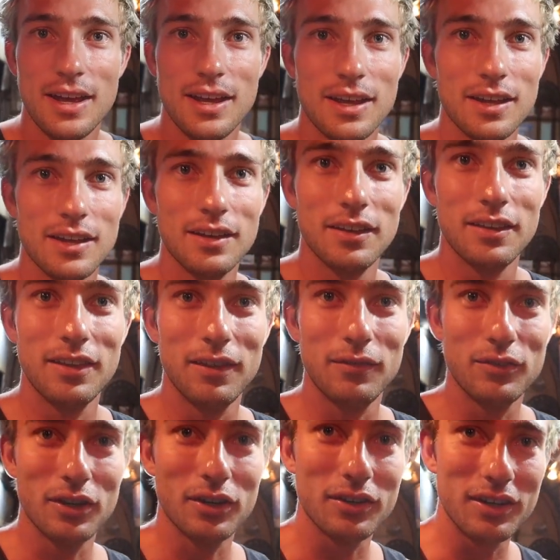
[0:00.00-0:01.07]
and
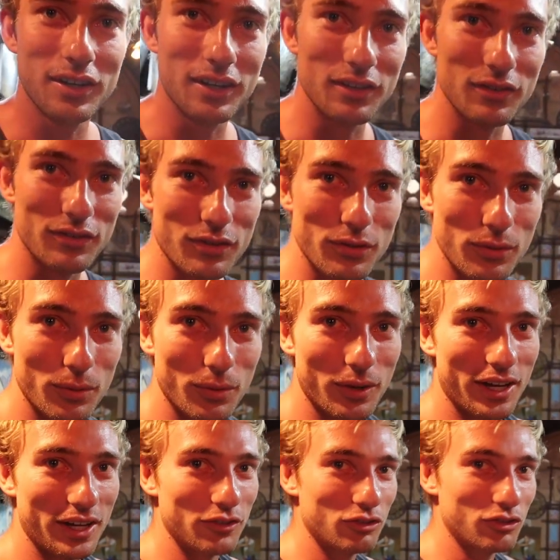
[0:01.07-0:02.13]
they've turned it into
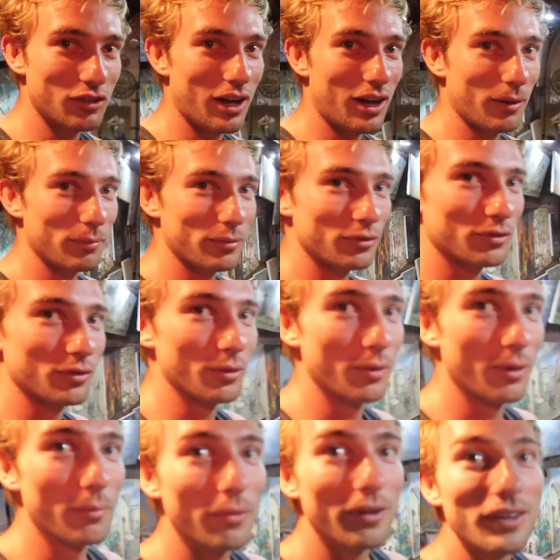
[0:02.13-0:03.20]
a shop. So
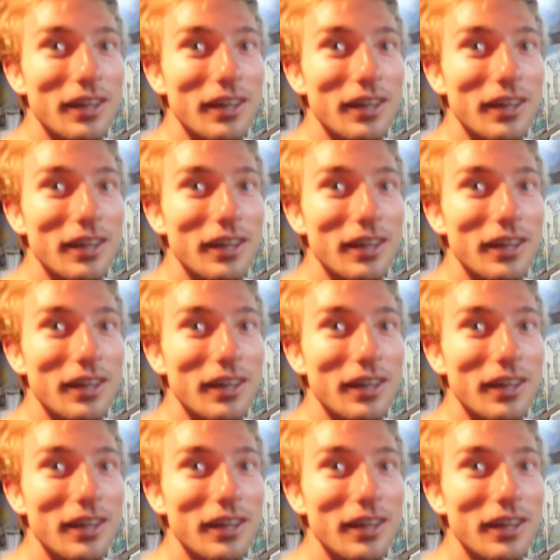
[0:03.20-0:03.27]
I'm